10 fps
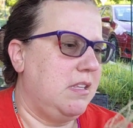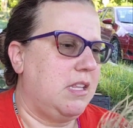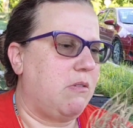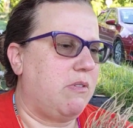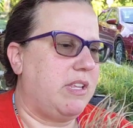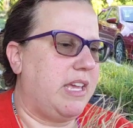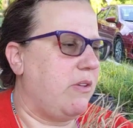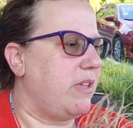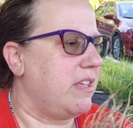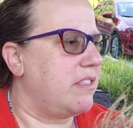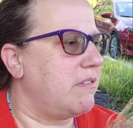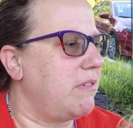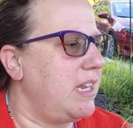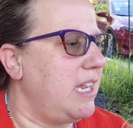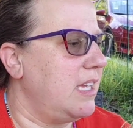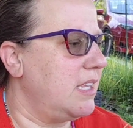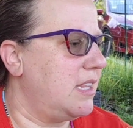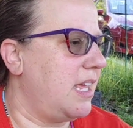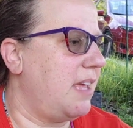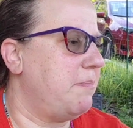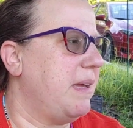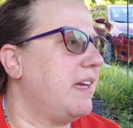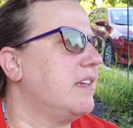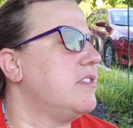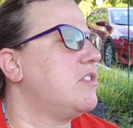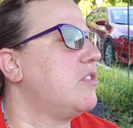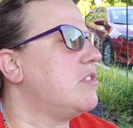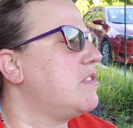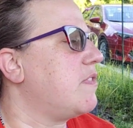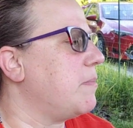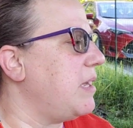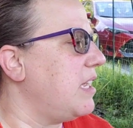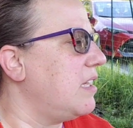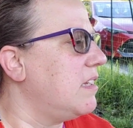There were really only 3 that had big concerns for me.